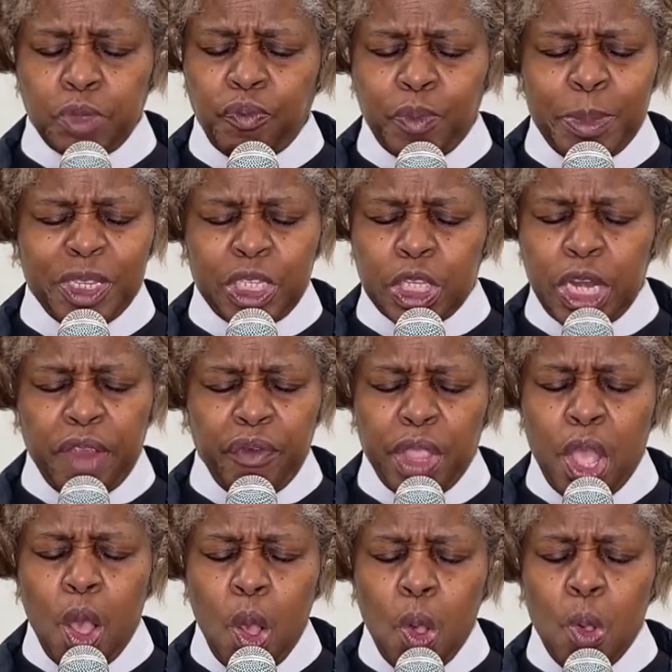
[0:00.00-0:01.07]
Visit every
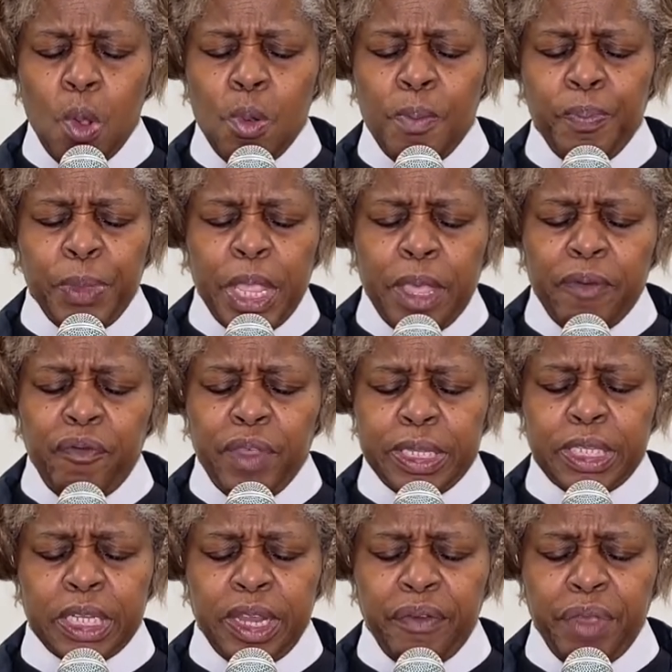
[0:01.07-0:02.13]
home,
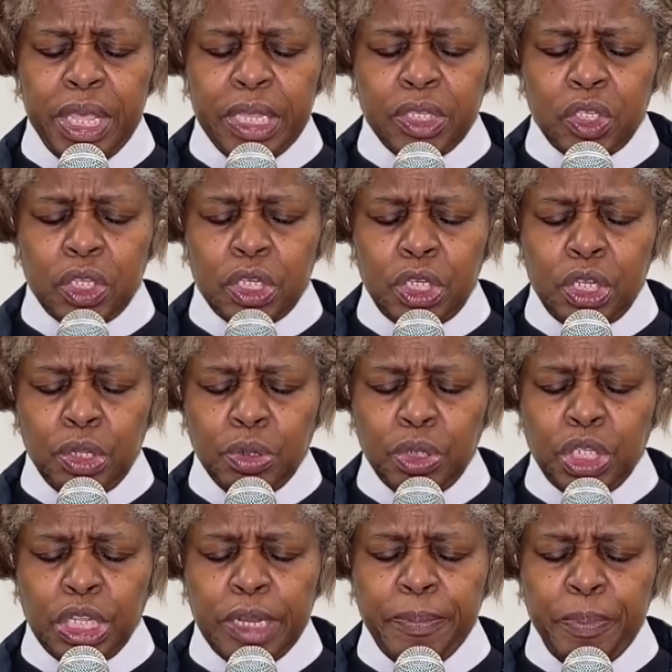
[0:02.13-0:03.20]
visit every
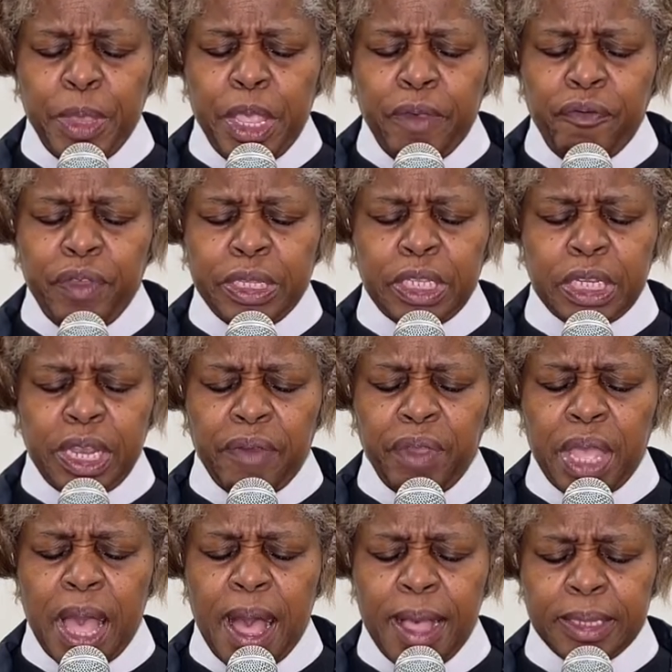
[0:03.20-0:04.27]
institution, visit every
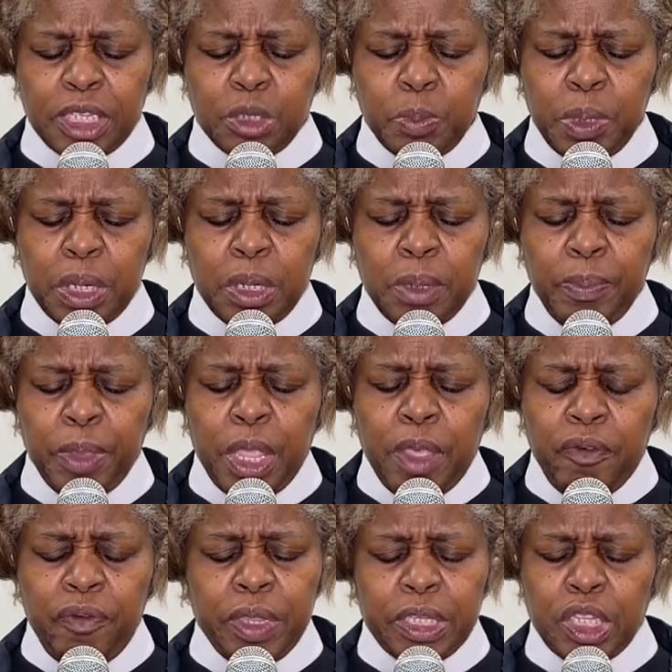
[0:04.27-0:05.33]
hospital,
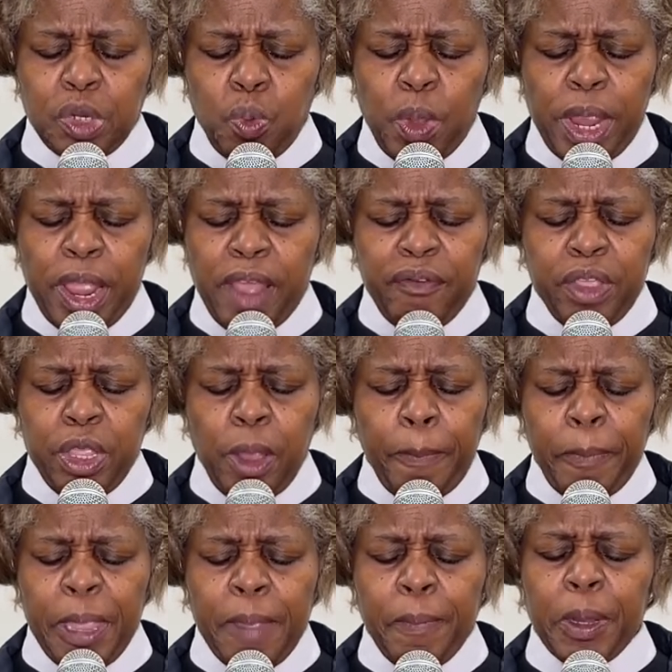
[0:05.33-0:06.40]
visit wherever your
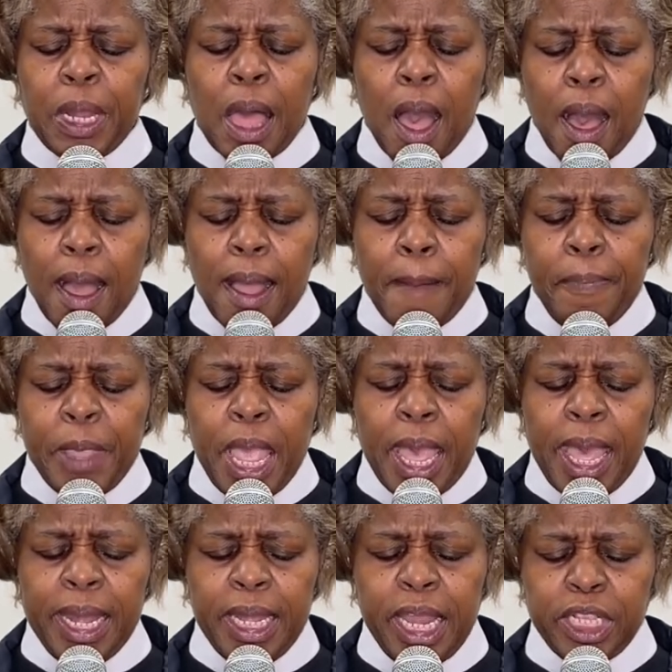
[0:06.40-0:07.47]
people are,
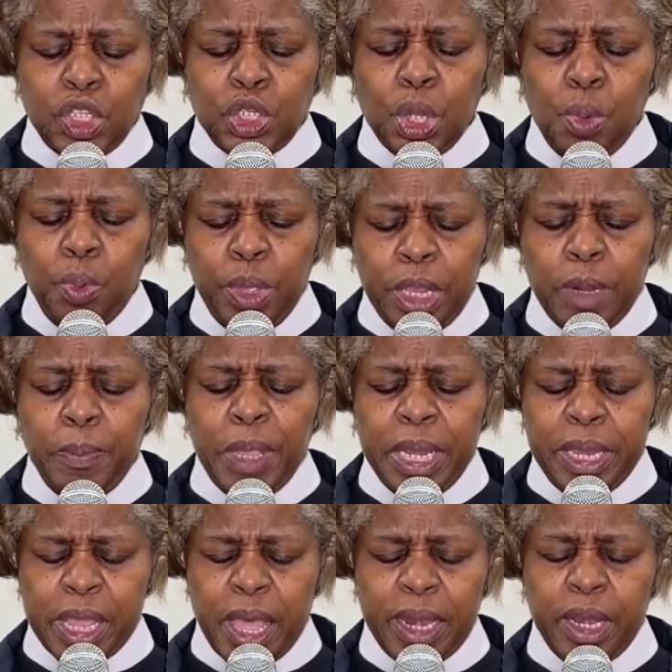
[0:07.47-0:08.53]
and let your will be
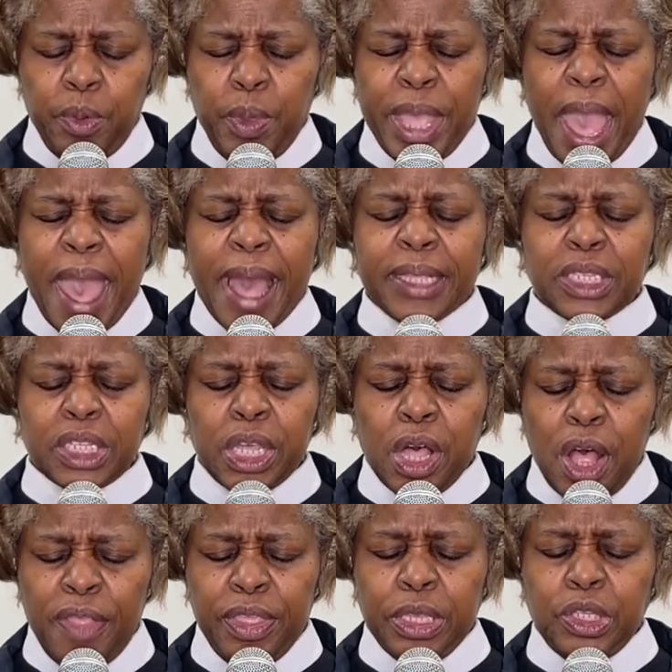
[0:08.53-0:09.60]
done. And we ask,
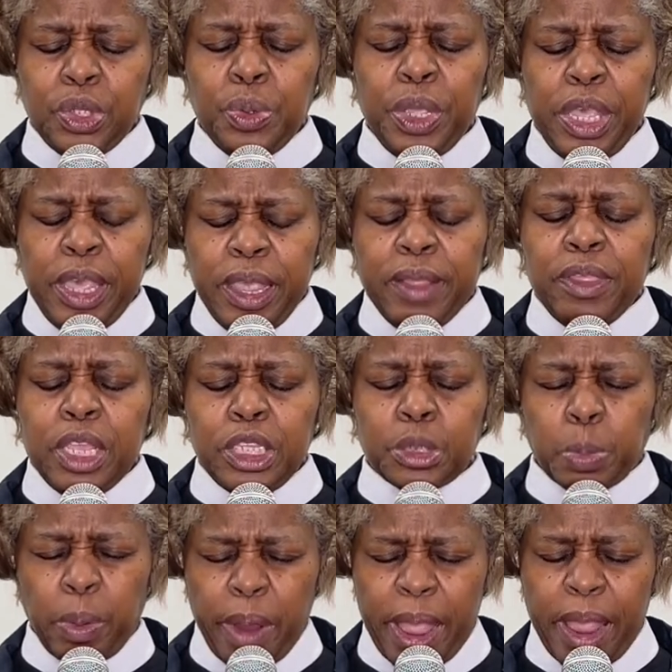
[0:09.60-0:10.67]
God, that you hear this
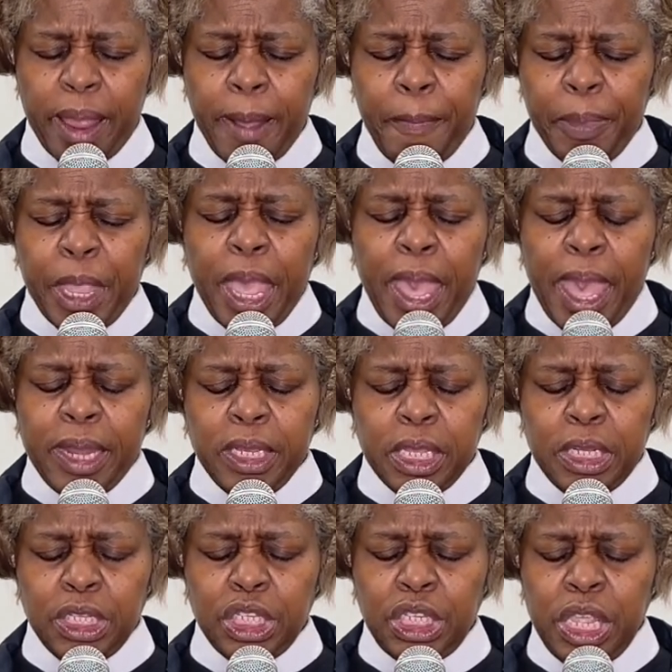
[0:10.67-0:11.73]
prayer and
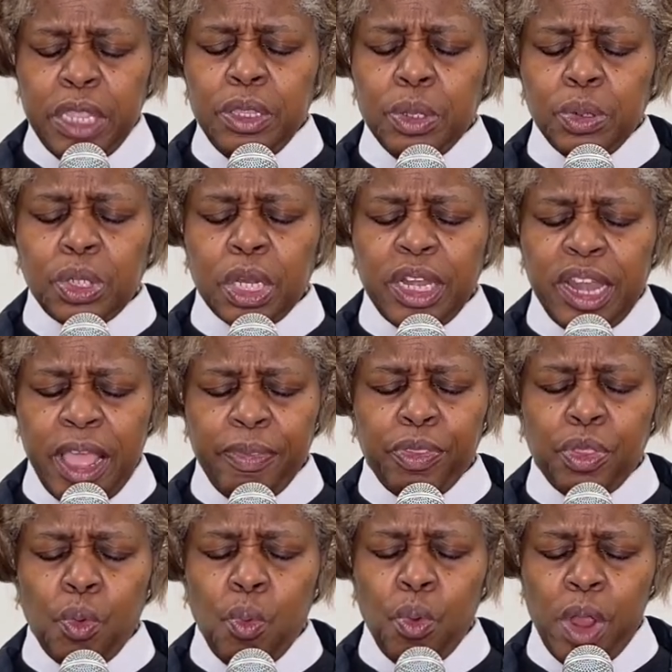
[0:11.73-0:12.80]
continue to let
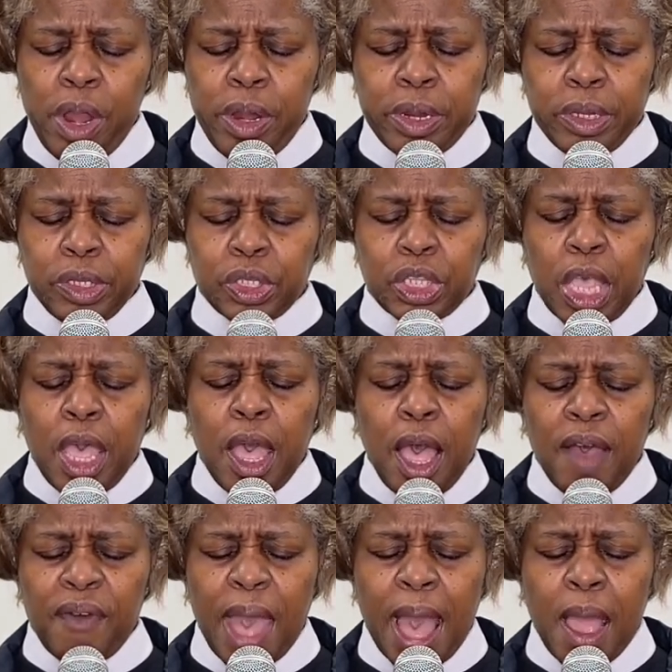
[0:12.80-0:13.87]
the words
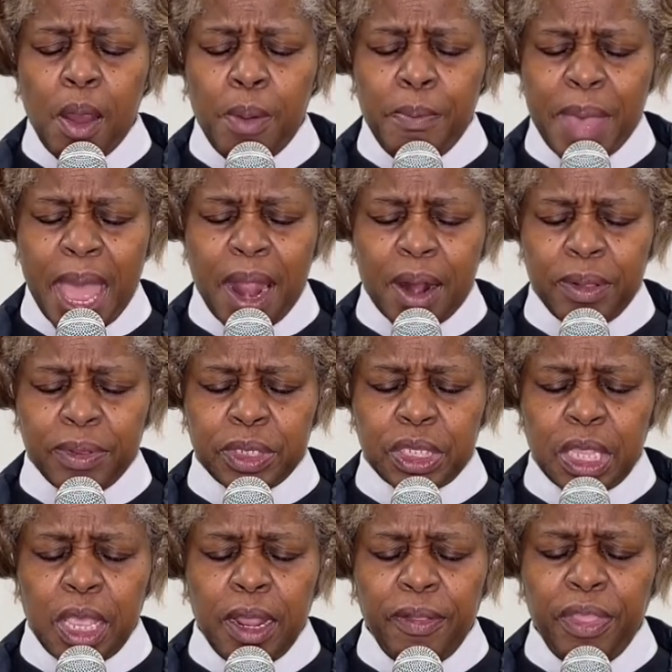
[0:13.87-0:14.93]
of our mouths,
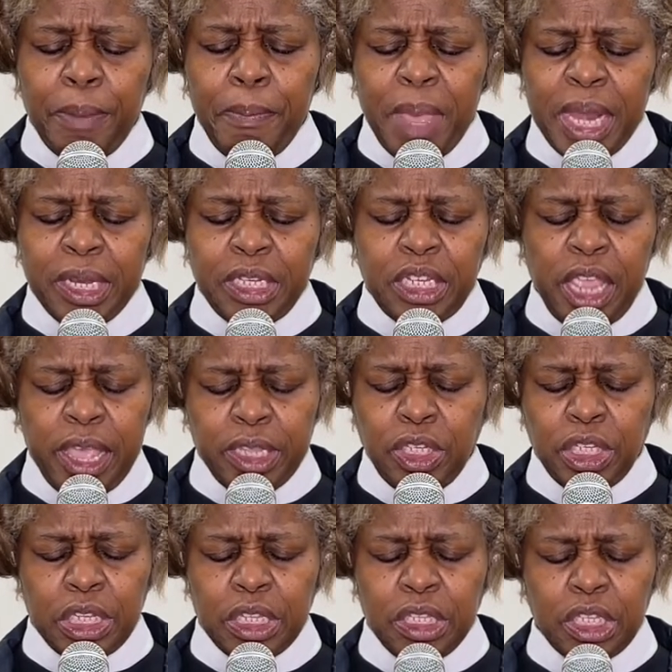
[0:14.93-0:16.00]
the
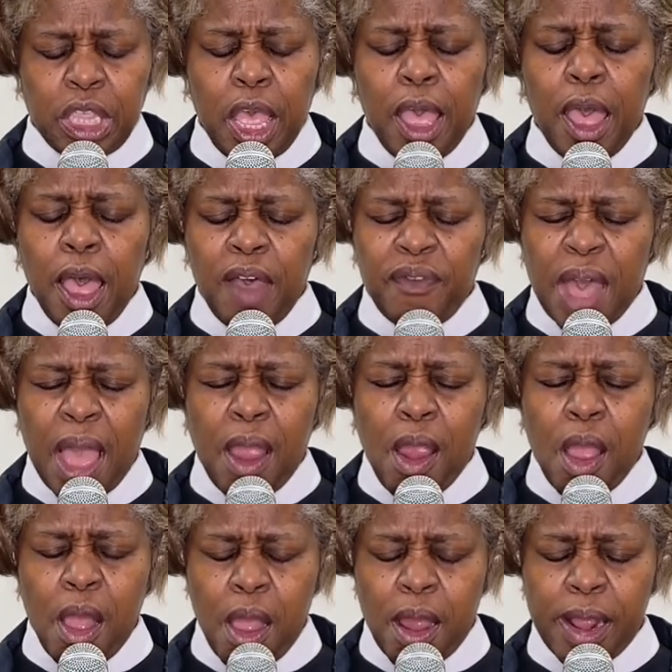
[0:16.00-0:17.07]
meditations of our
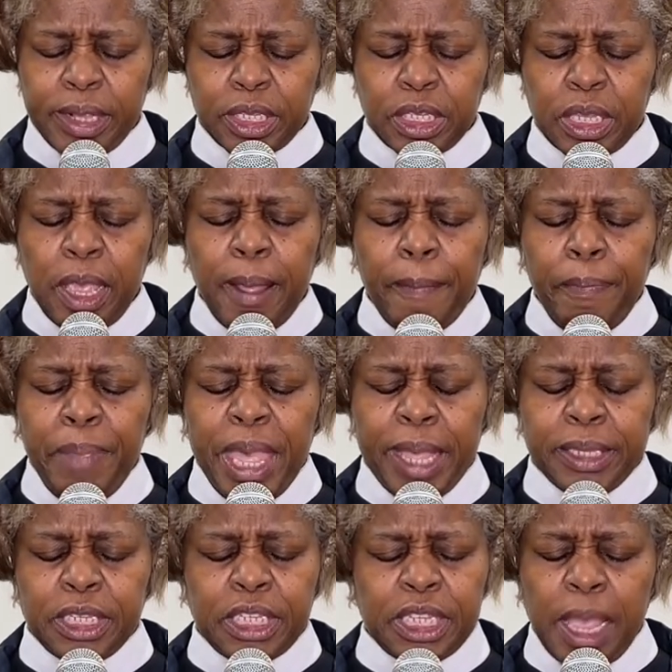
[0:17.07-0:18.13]
hearts, be
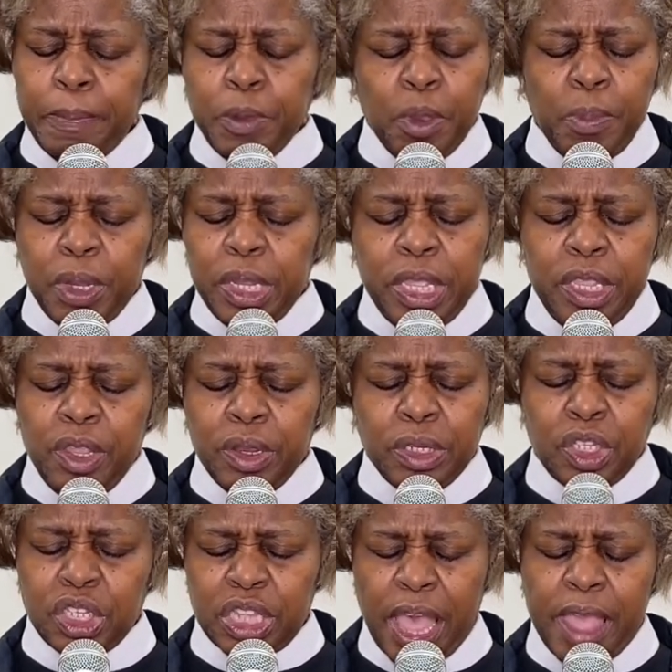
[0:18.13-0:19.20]
acceptable in your
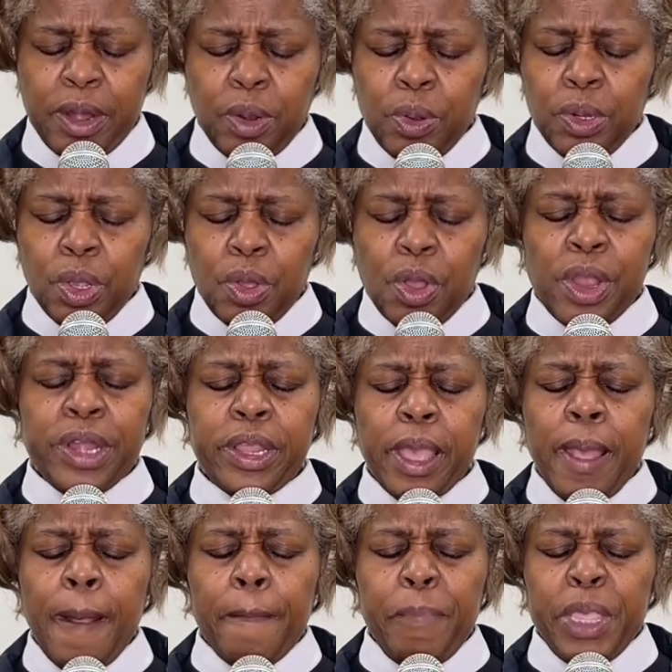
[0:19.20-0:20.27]
sight, O
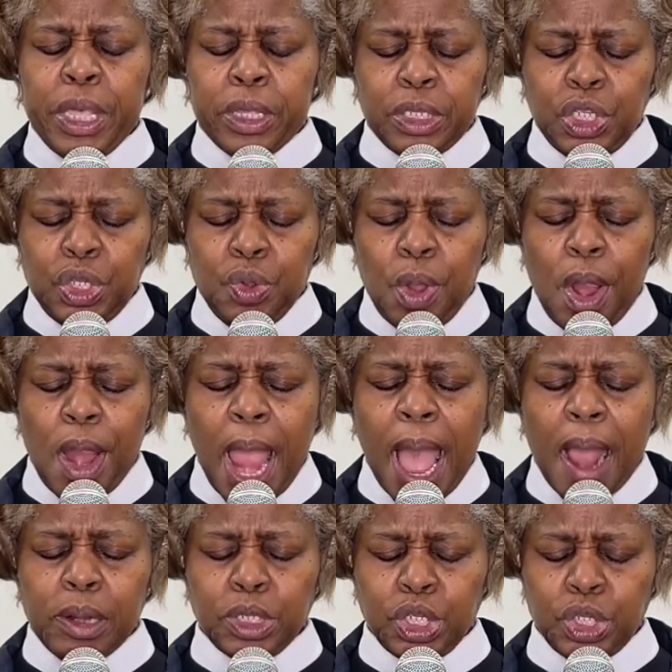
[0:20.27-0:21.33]
Lord, because you are
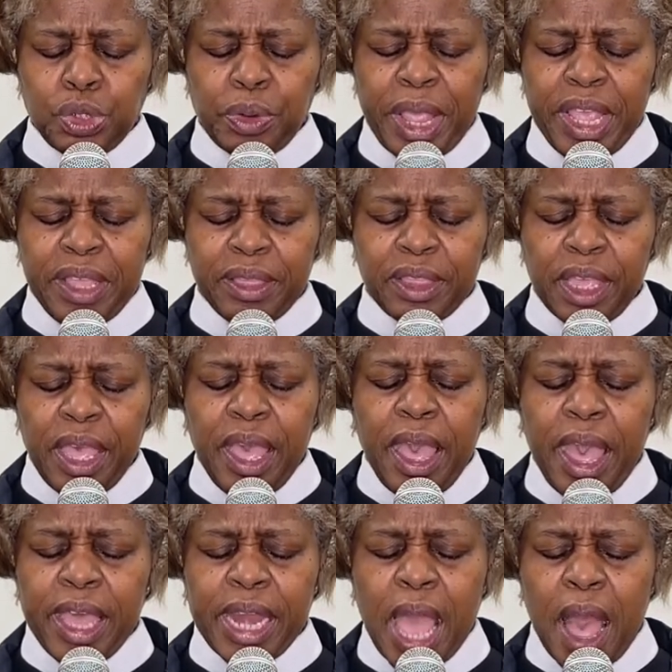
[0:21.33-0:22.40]
our strength
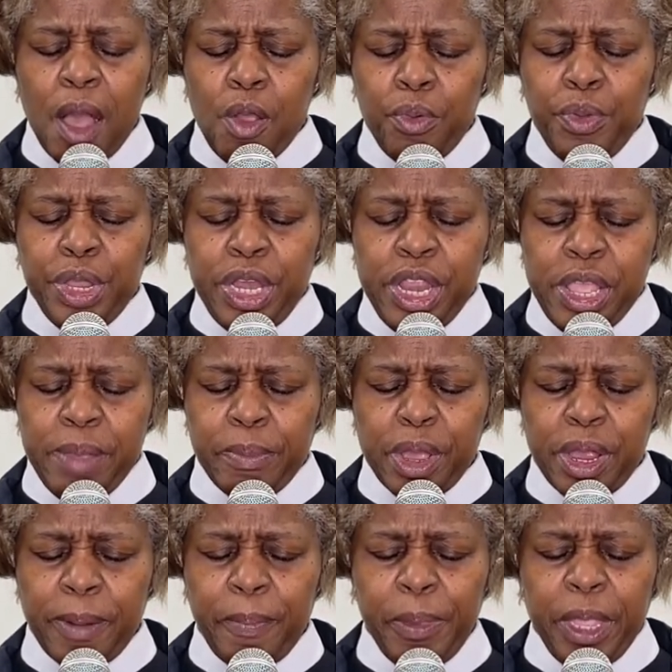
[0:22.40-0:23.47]
and our Redeemer.